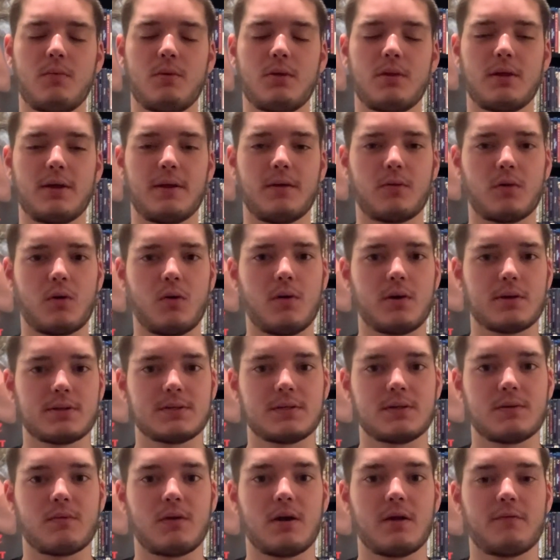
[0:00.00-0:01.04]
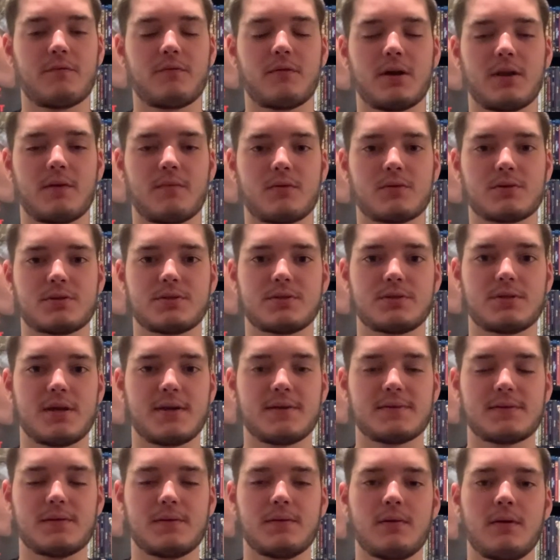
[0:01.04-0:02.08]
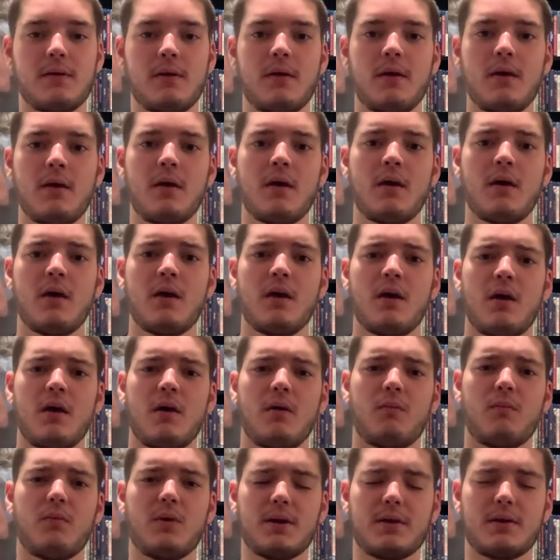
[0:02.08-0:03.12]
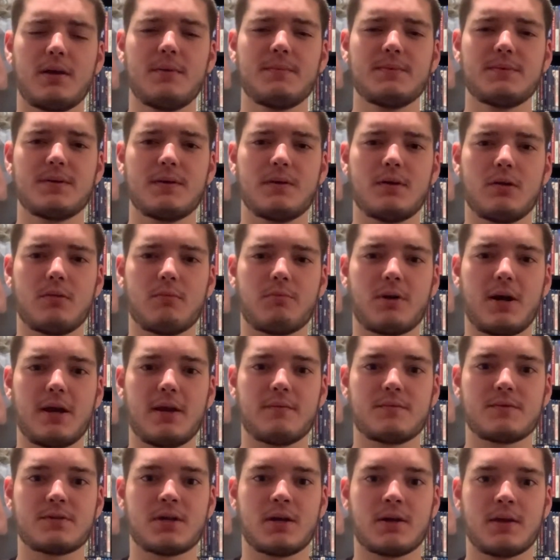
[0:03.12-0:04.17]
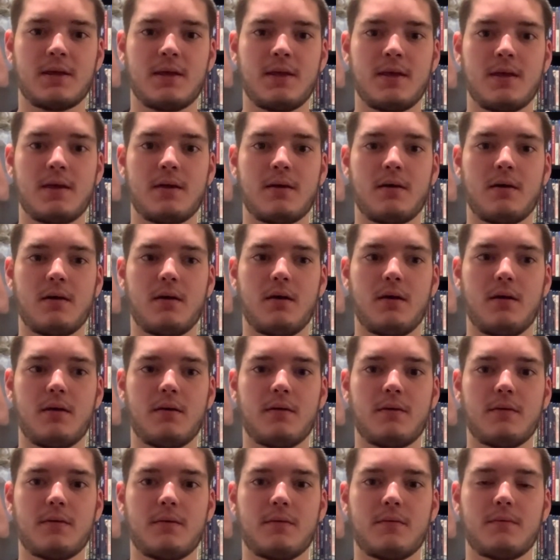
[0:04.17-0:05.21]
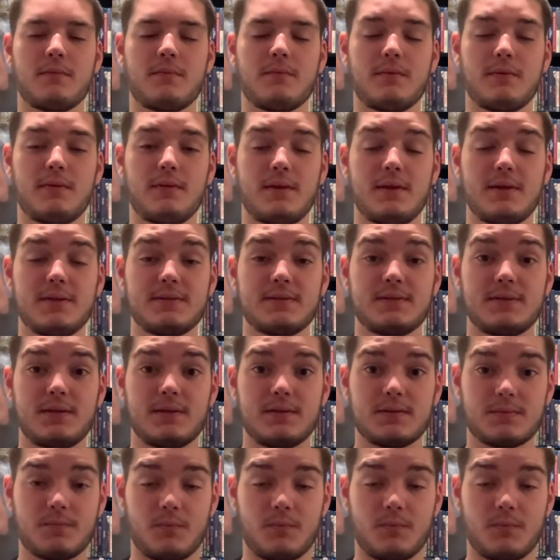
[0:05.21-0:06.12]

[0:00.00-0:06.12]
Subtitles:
would later go on to direct Freddy vs. Jason. When it comes to Bride of Chucky, this is